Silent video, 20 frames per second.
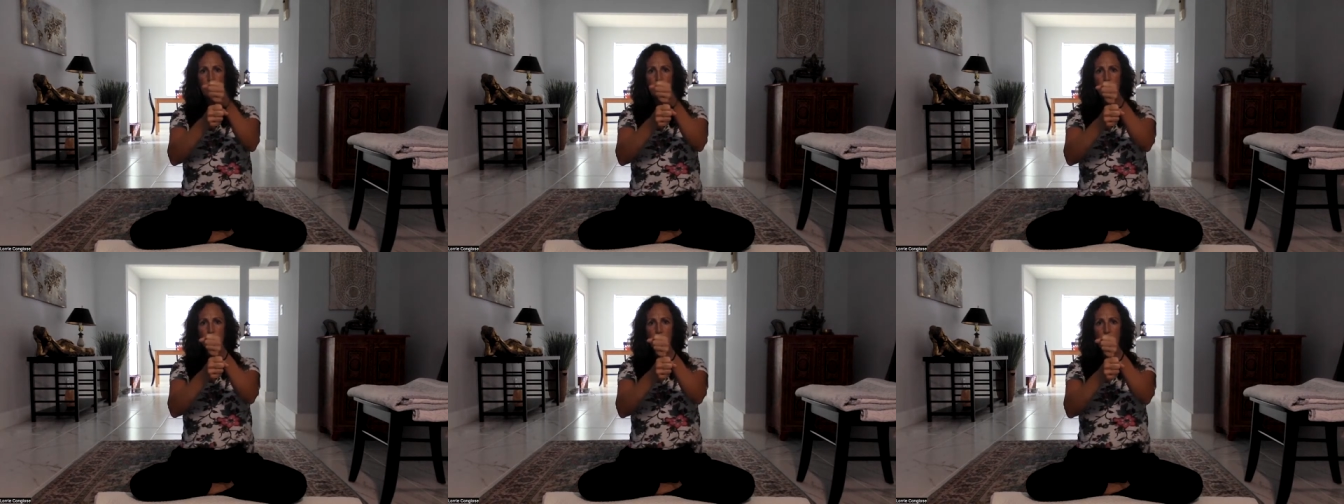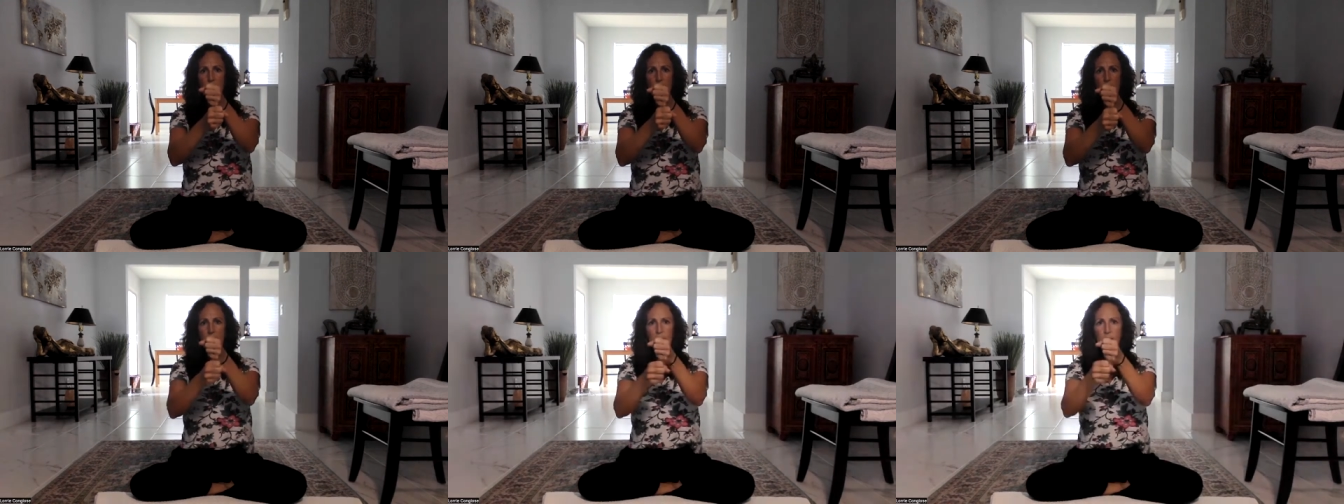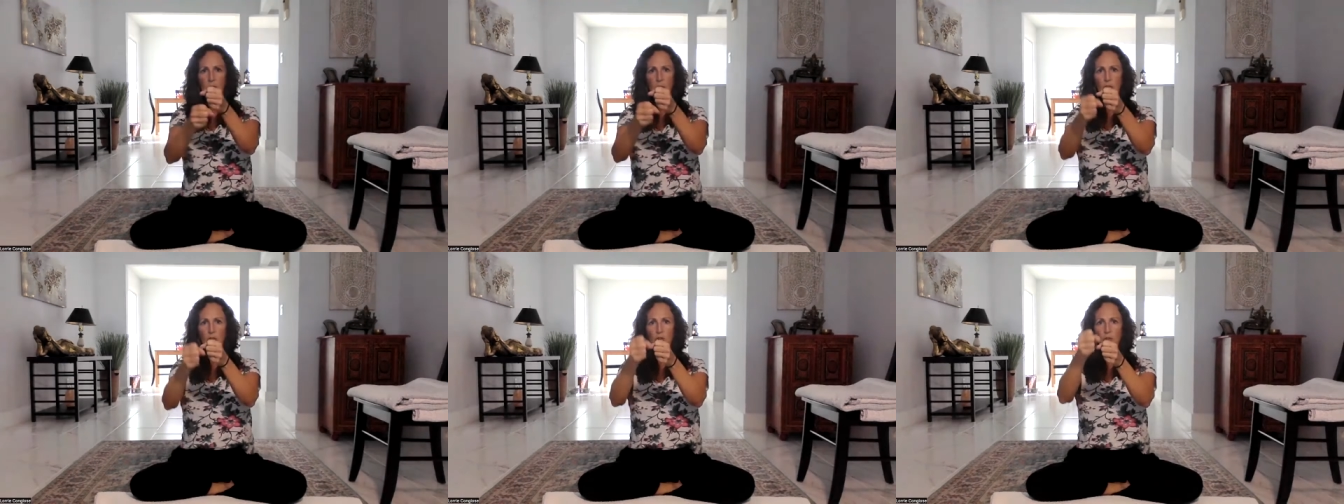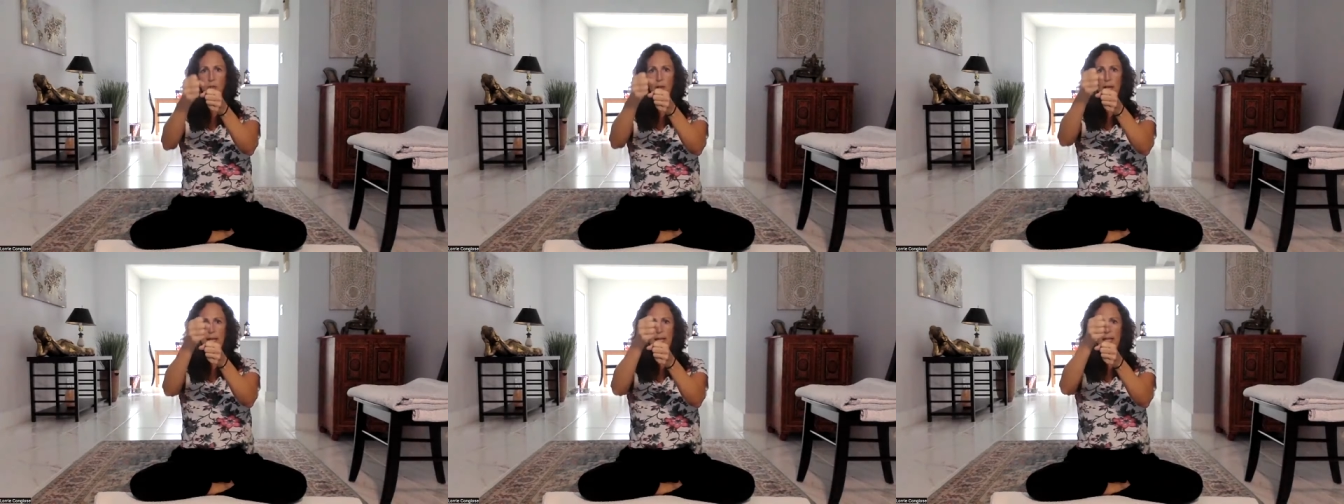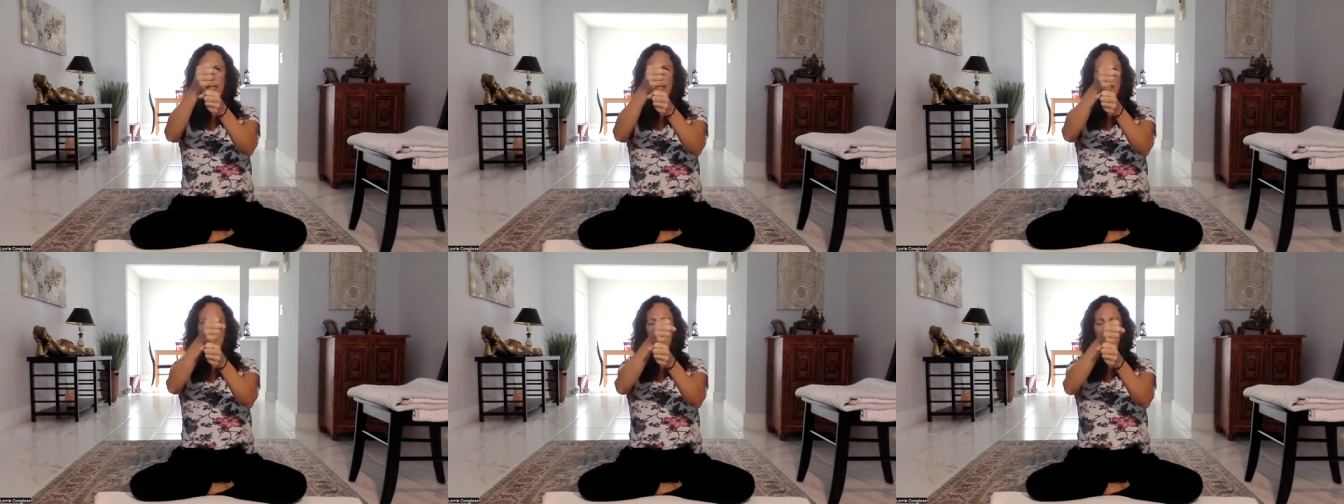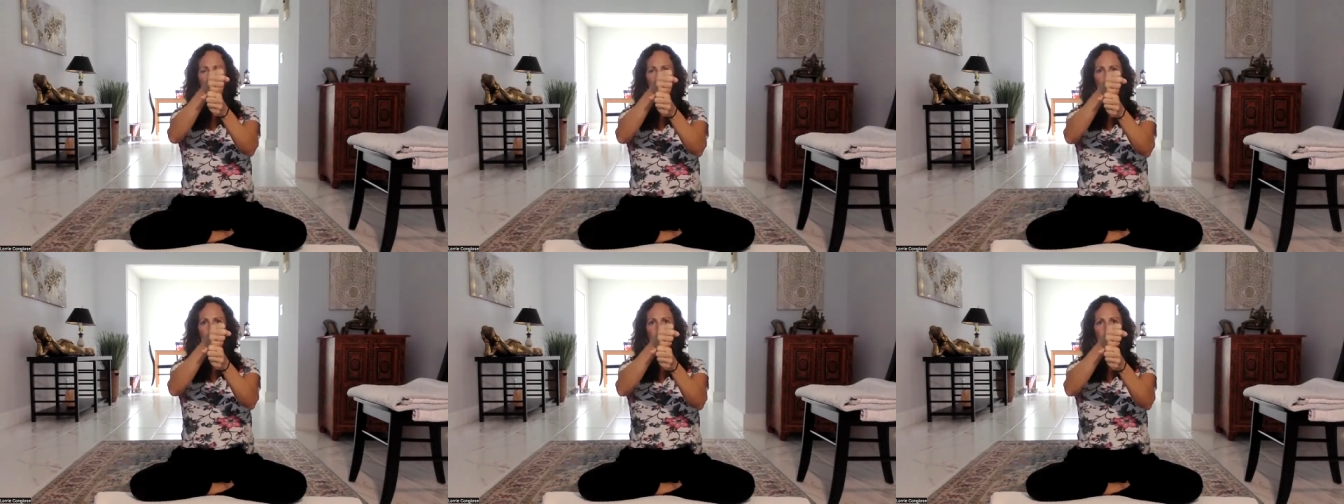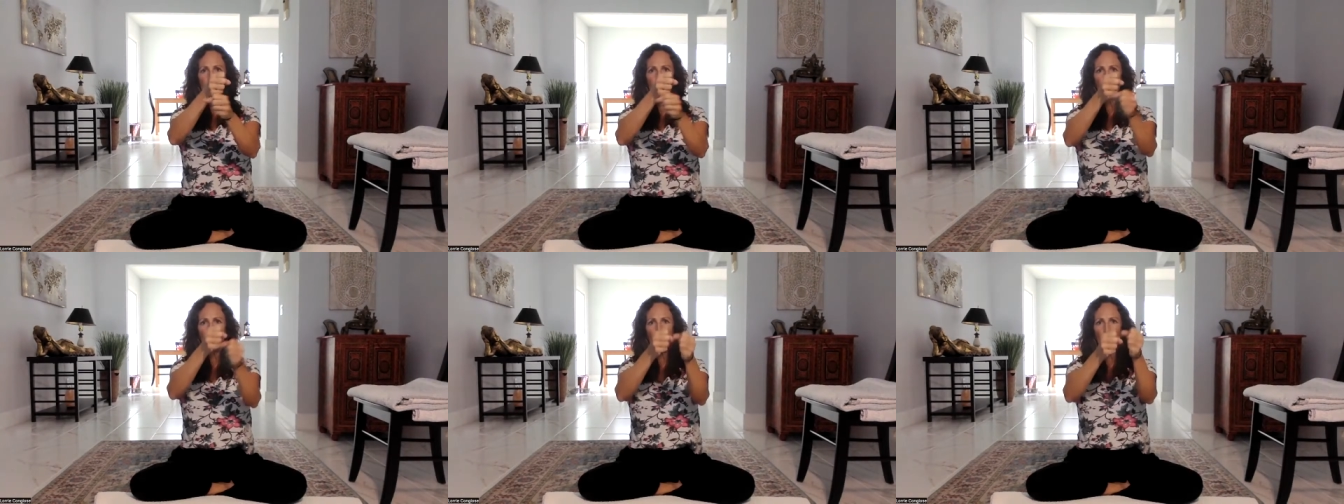nice and straight and
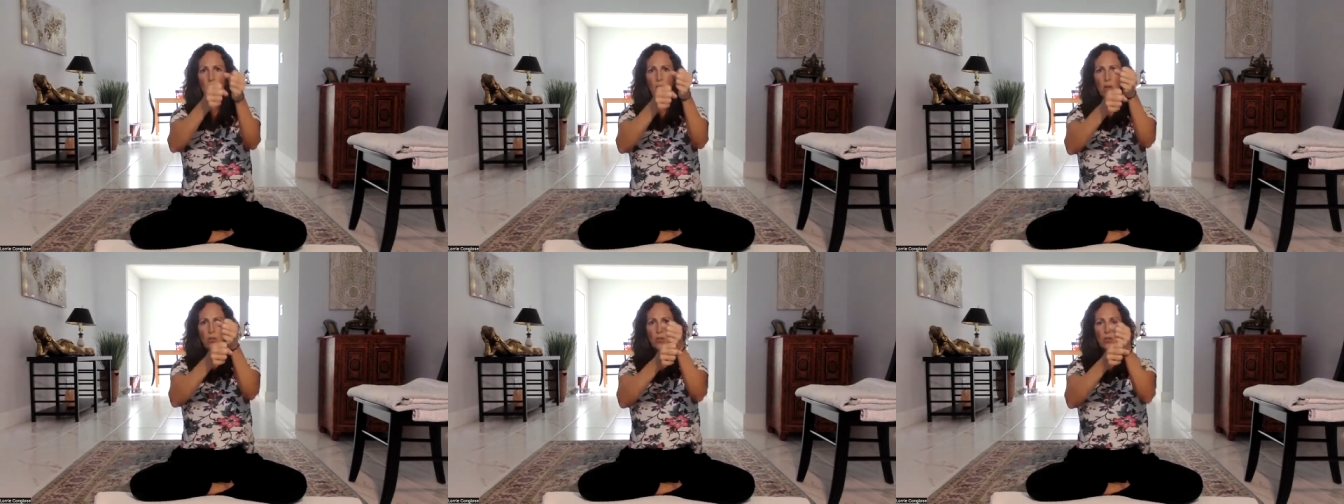strong.